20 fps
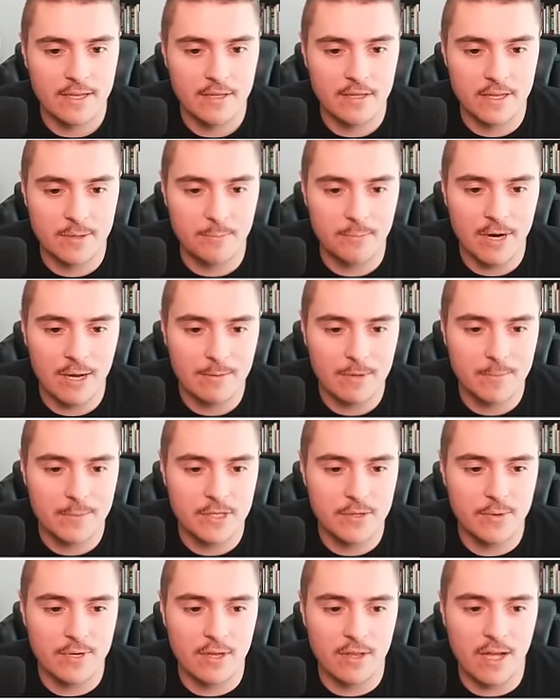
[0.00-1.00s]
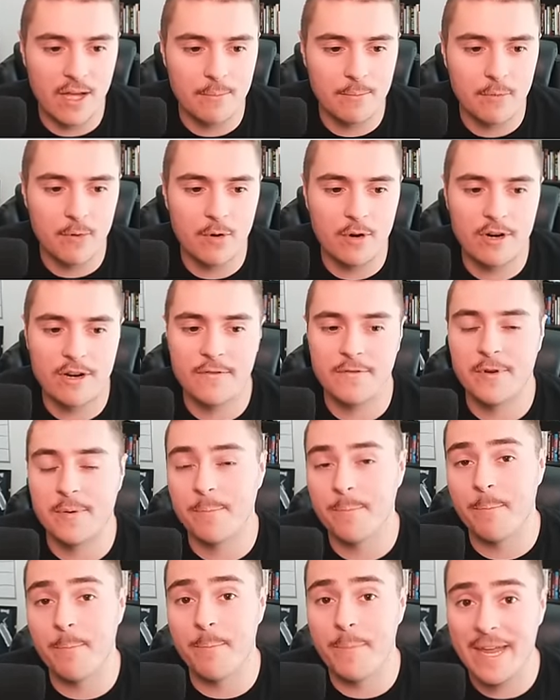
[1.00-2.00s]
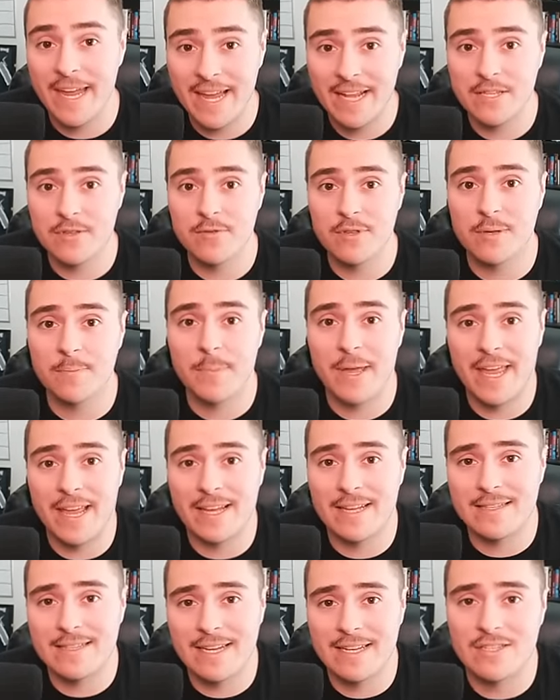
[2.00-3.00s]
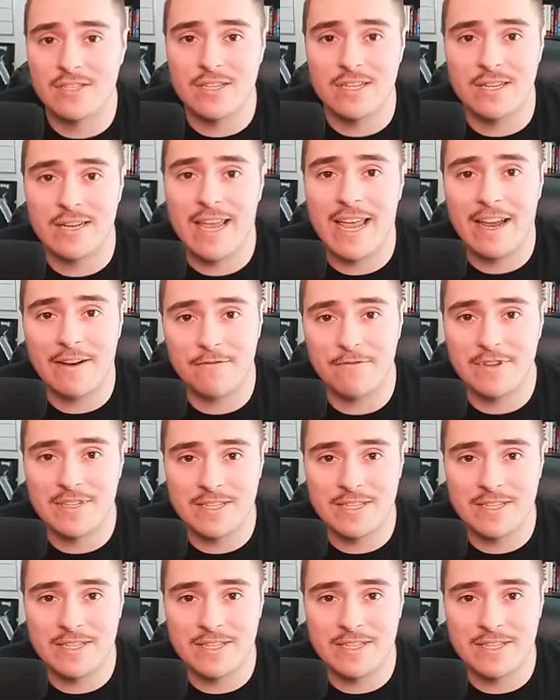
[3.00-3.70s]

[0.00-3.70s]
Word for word: you could probably be doing a lot more if you're manually paying attention every